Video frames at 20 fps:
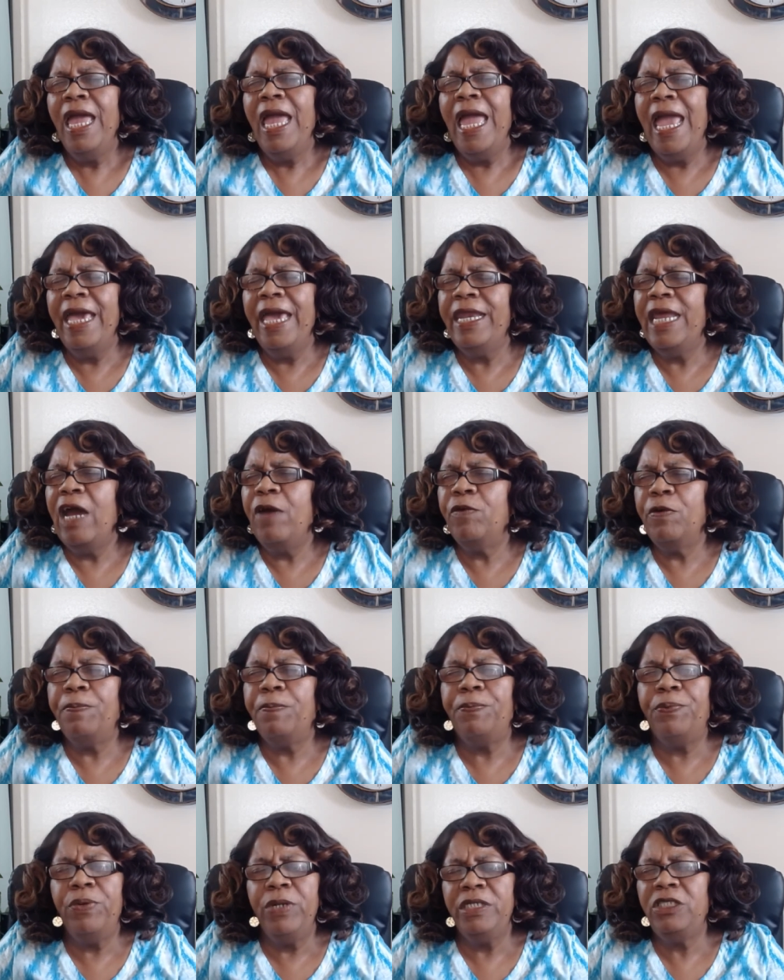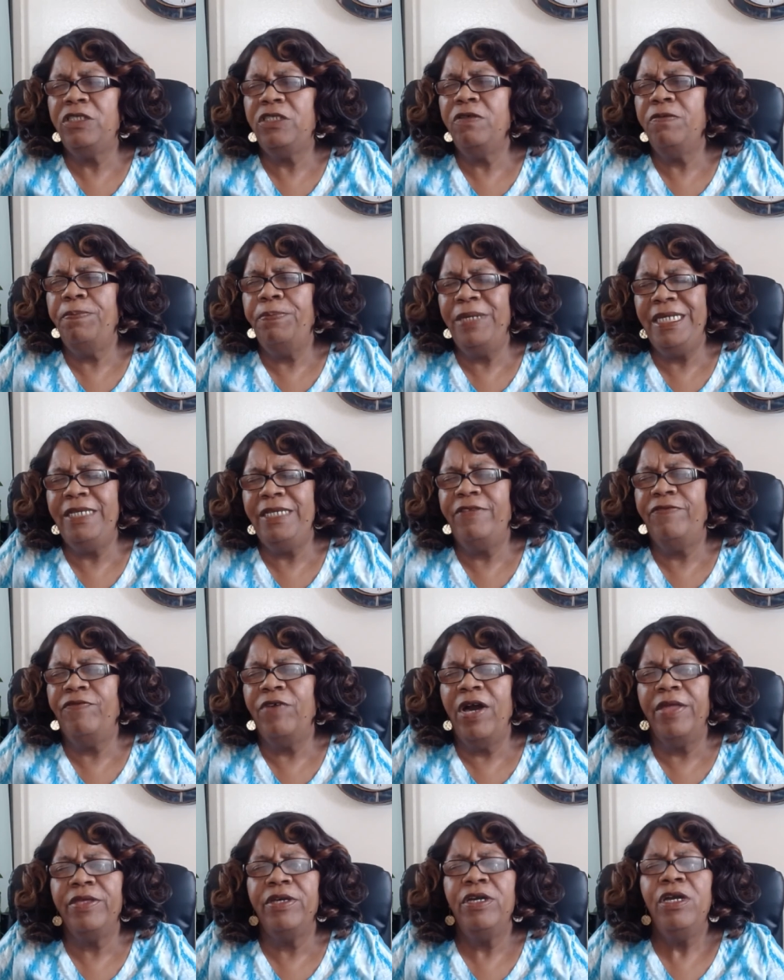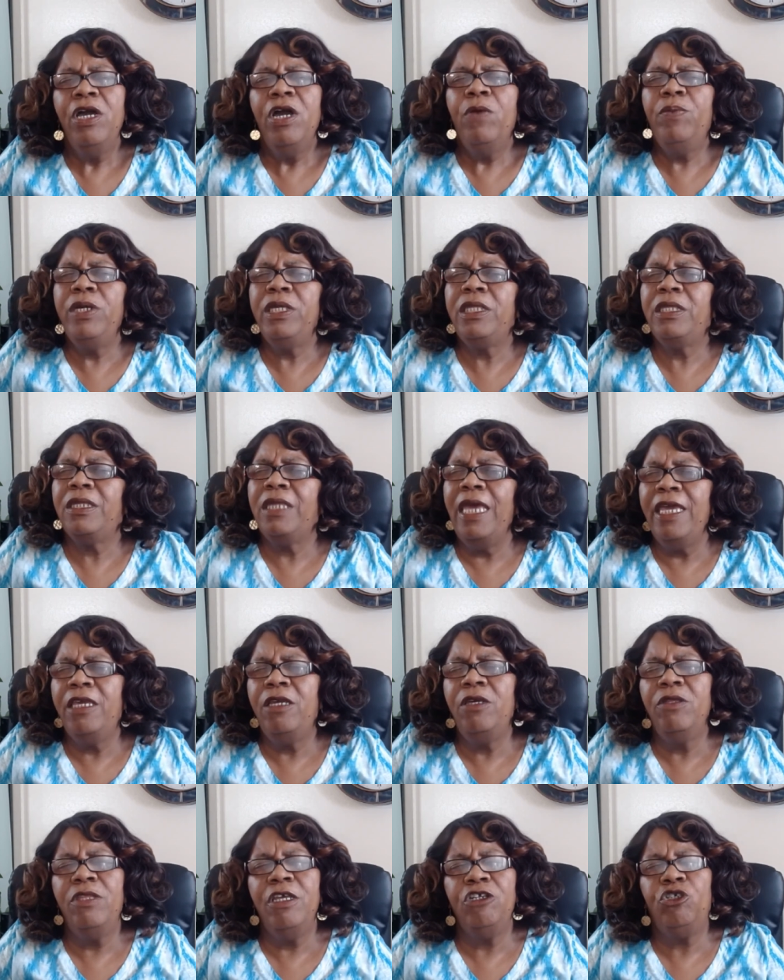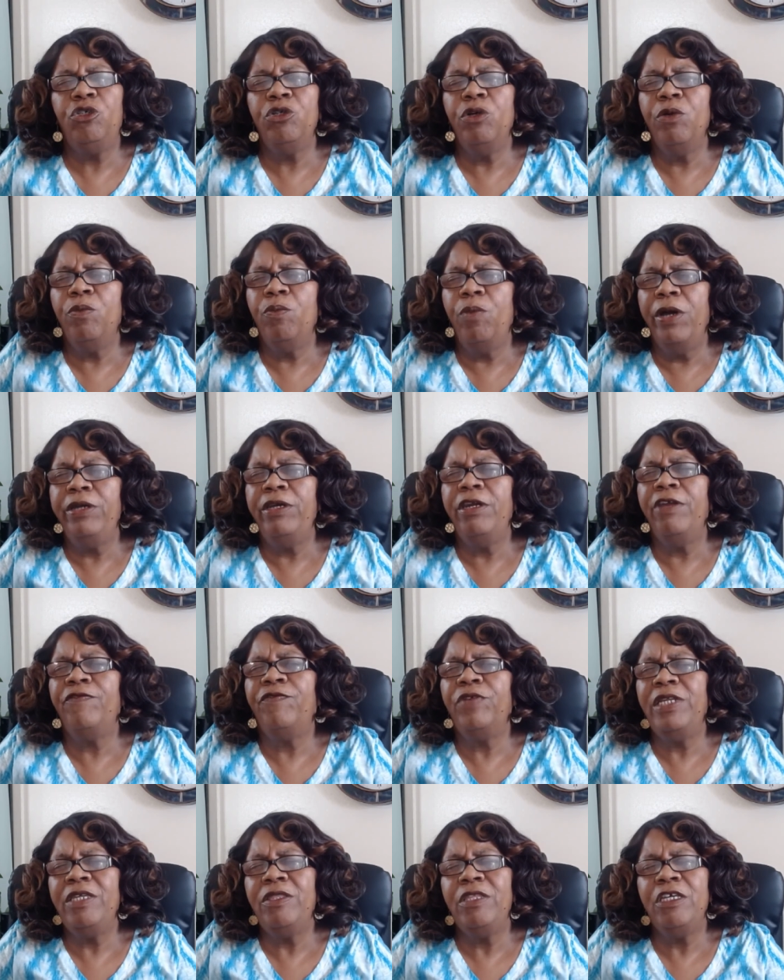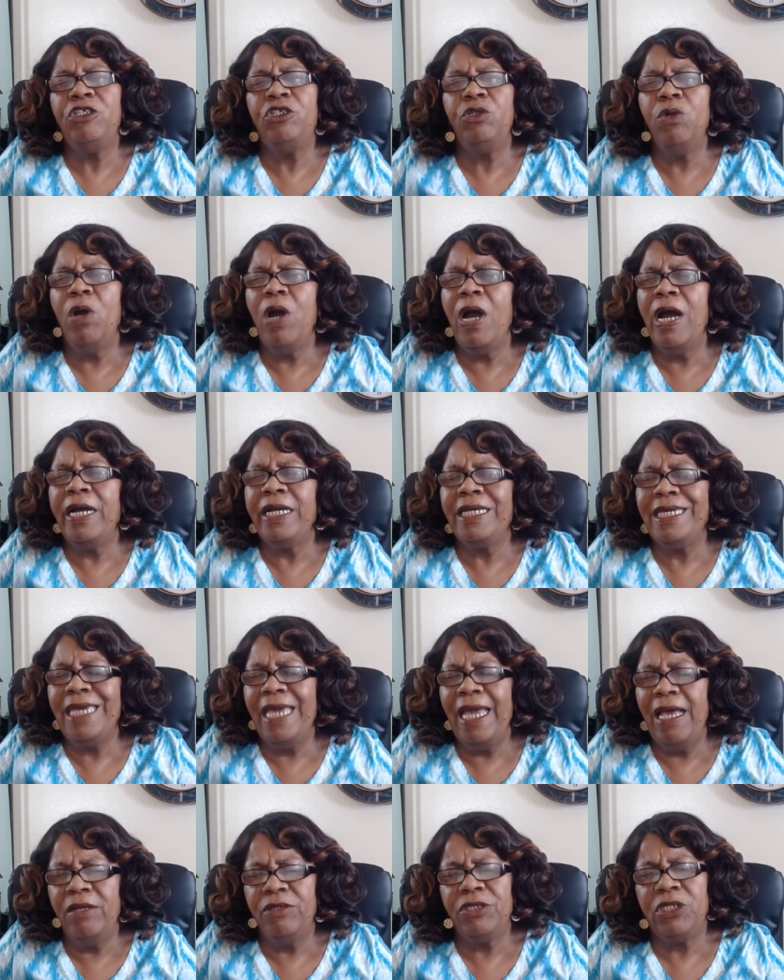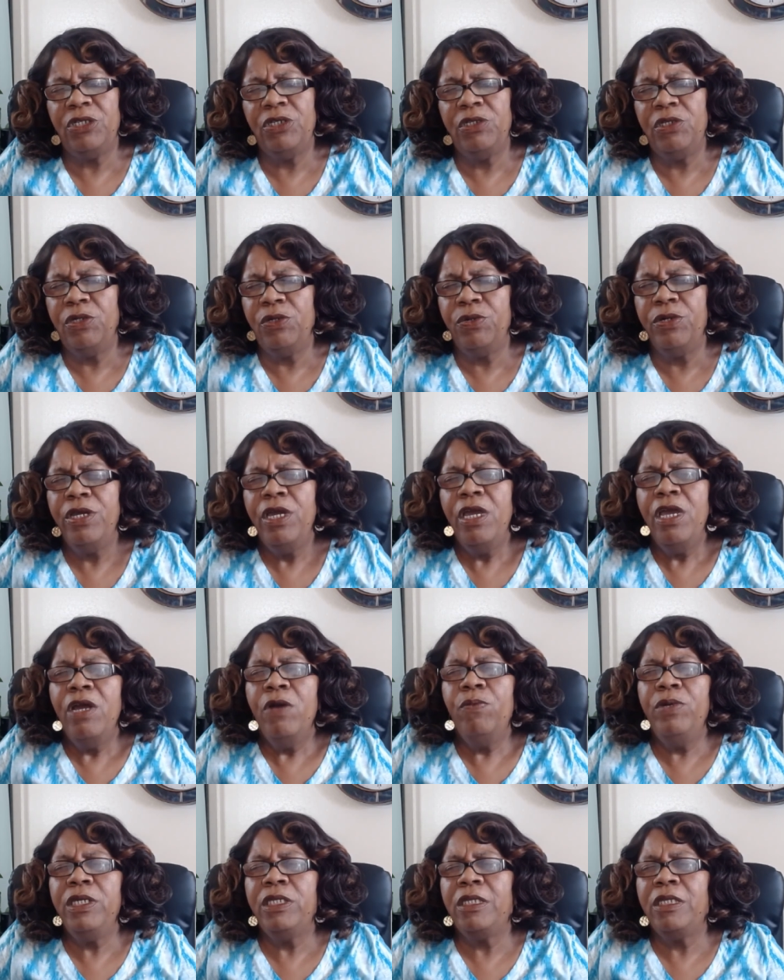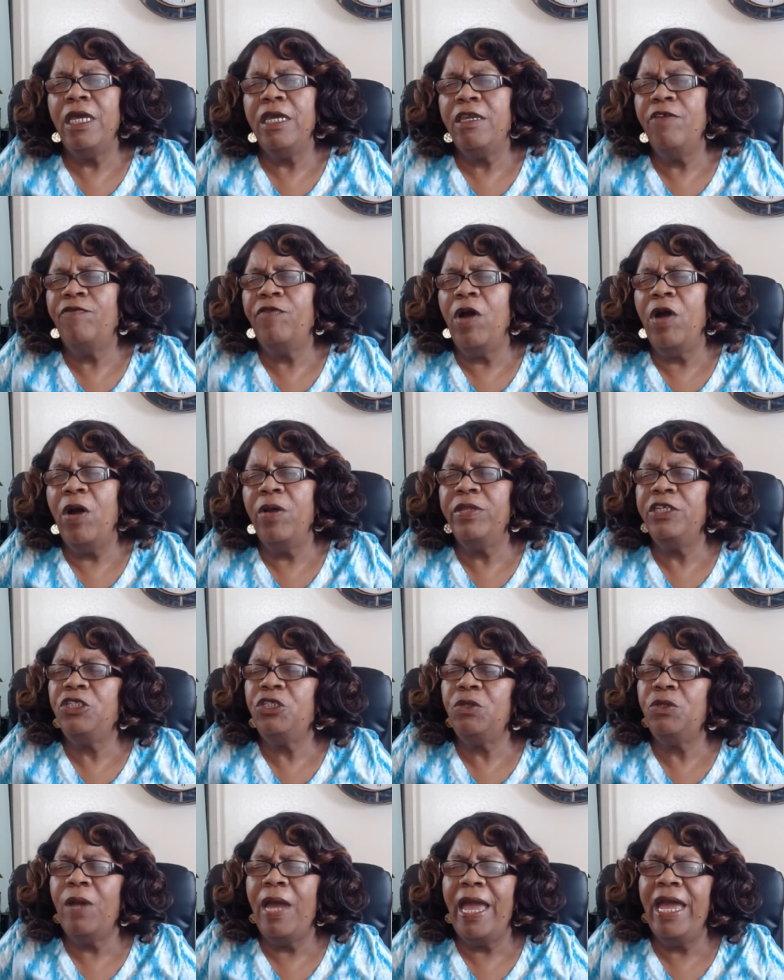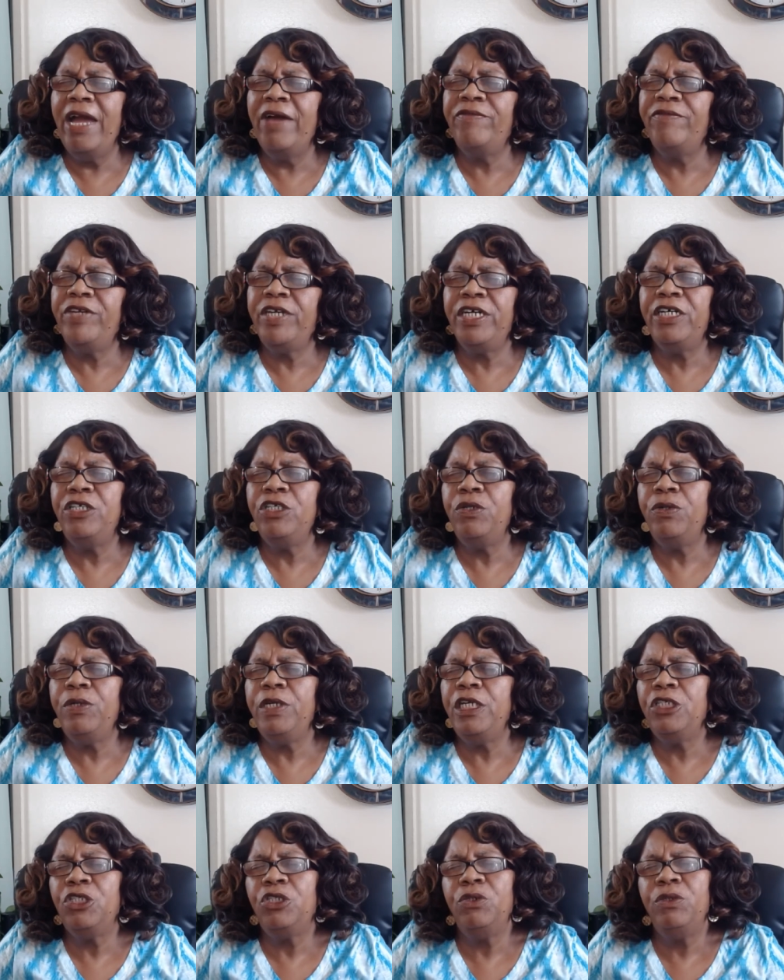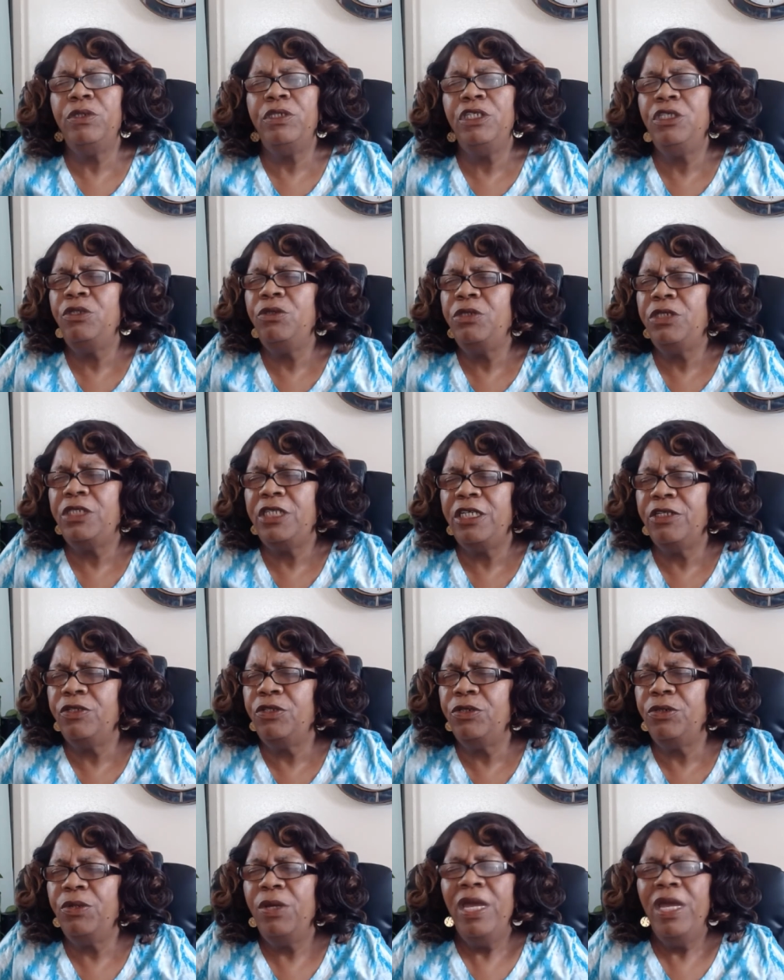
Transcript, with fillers: and our Prince of Peace, Father. We thank you that you're wonderful and that you are a counselor, Lord. We thank you for all that you have done, you is doing, and you shall do